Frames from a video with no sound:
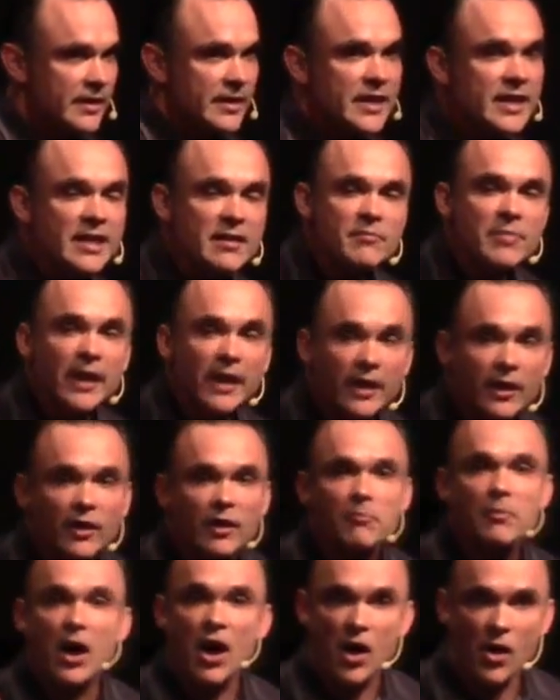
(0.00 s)
he better
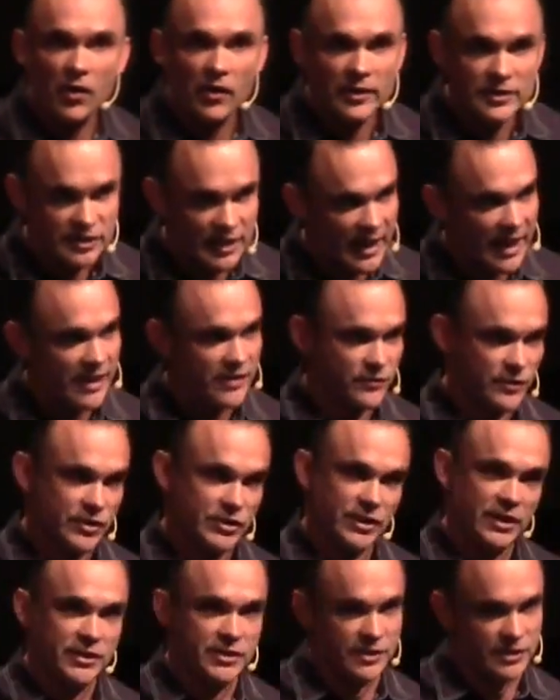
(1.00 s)
apologize for
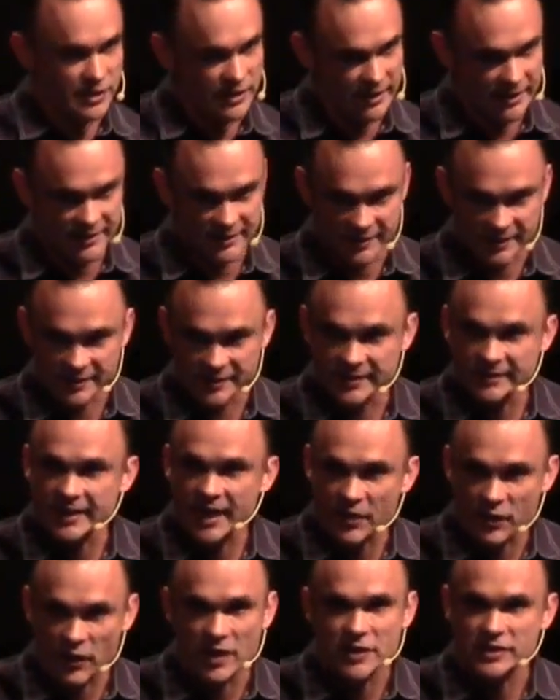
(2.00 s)
judging Jesus, because
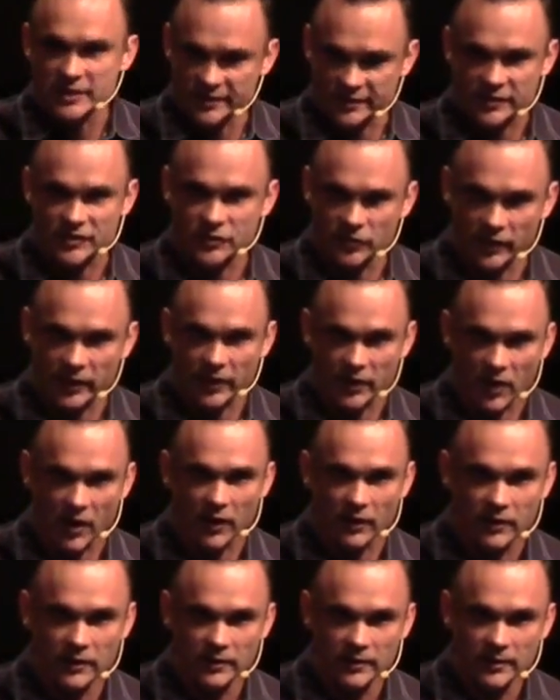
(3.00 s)
I thought Jesus took it
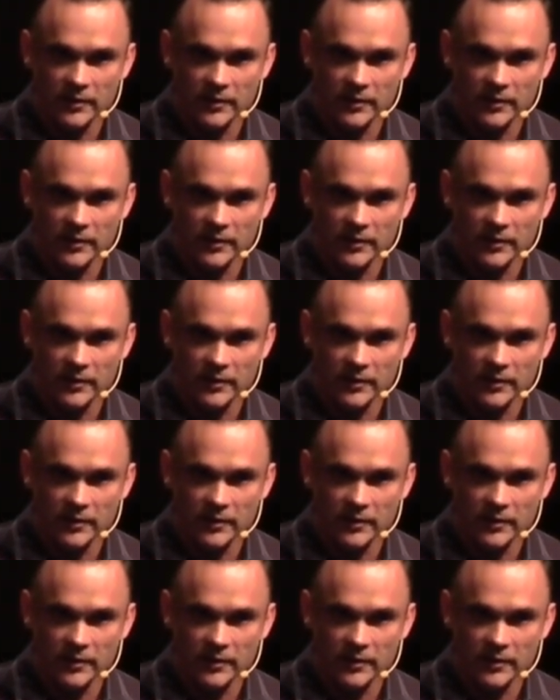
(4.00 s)
all.